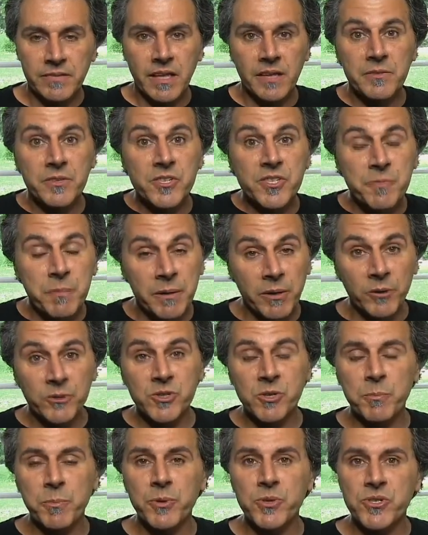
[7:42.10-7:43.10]
the
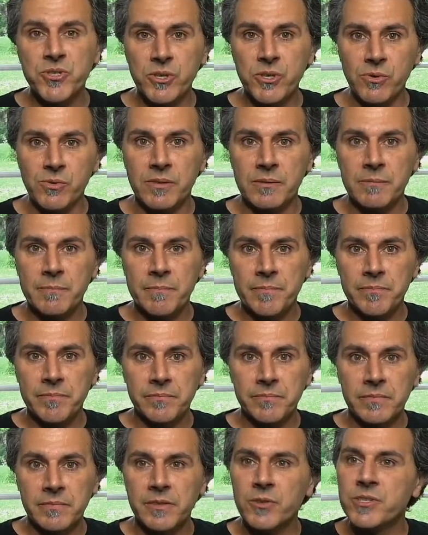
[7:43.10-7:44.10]
spiritual pursuit.
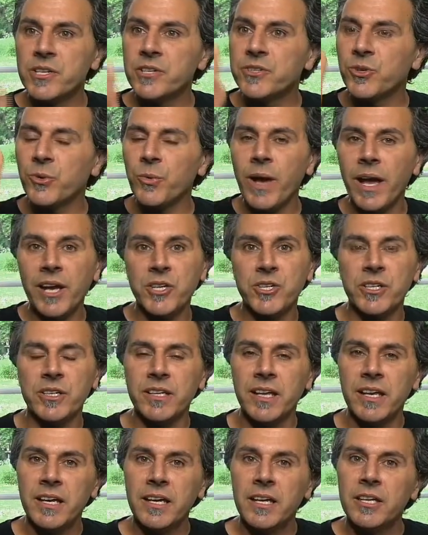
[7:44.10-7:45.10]
There's a
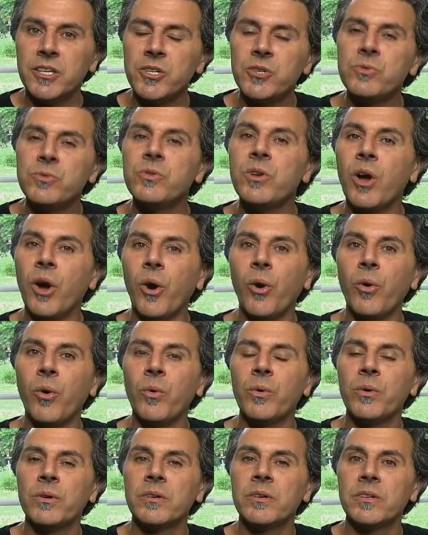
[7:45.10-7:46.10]
direction you
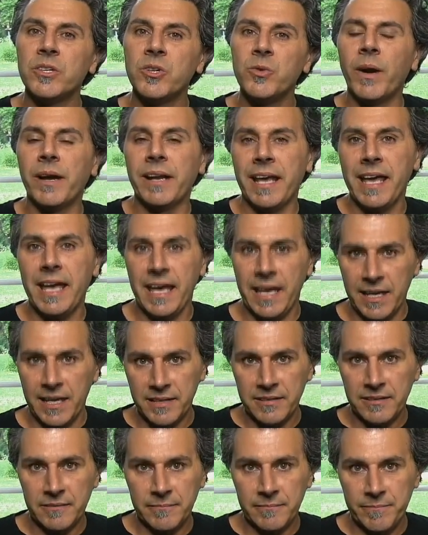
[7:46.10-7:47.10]
want to
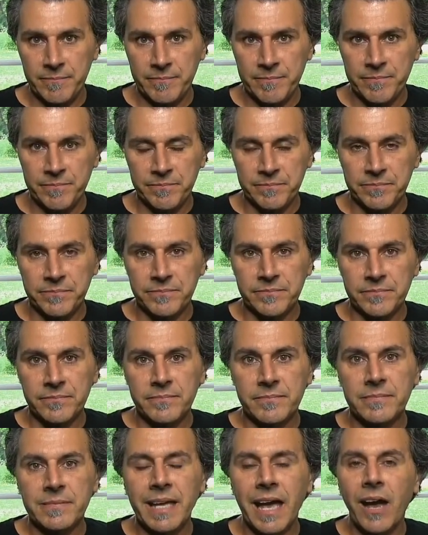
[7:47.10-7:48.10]
head.
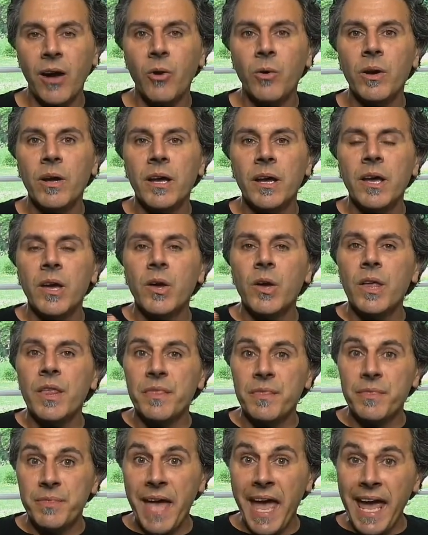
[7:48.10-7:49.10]
Now,
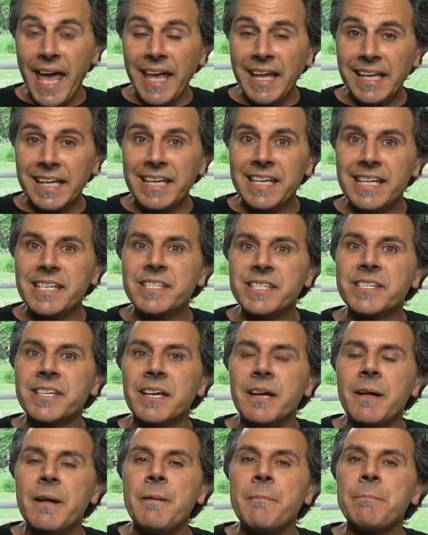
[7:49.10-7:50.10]

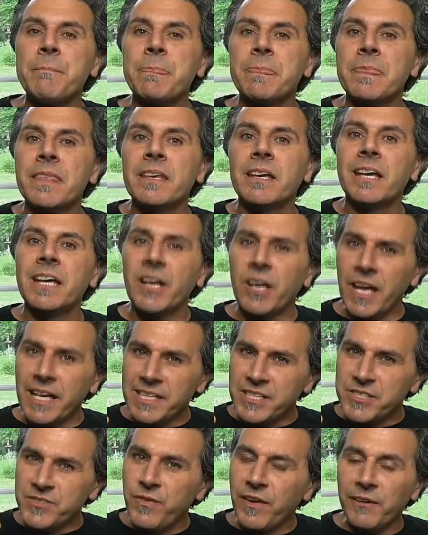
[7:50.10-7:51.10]
it's
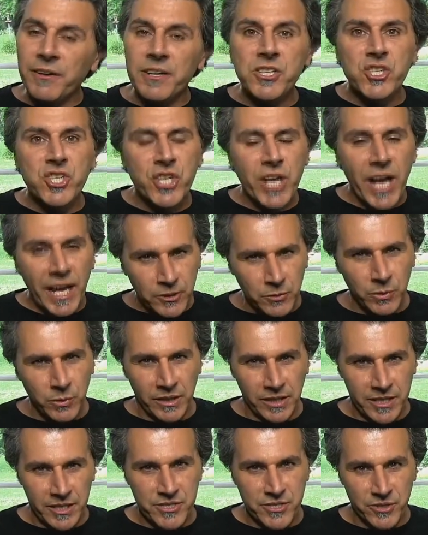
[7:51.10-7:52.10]
very general
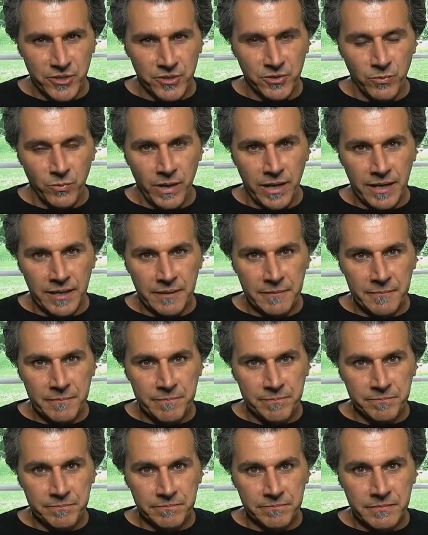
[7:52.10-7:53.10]
in a certain way.
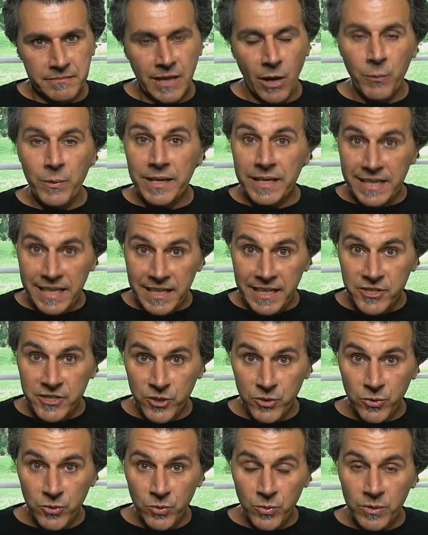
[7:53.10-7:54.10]
Now, we need
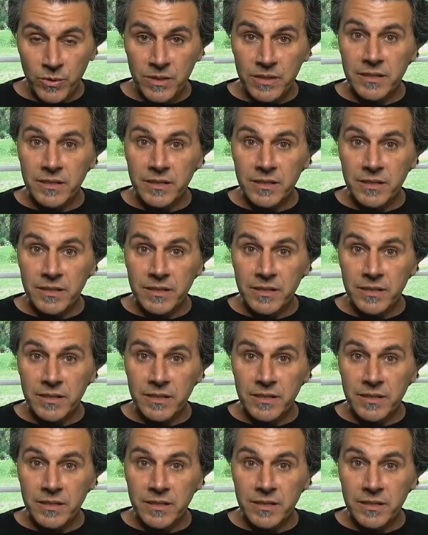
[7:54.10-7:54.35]
to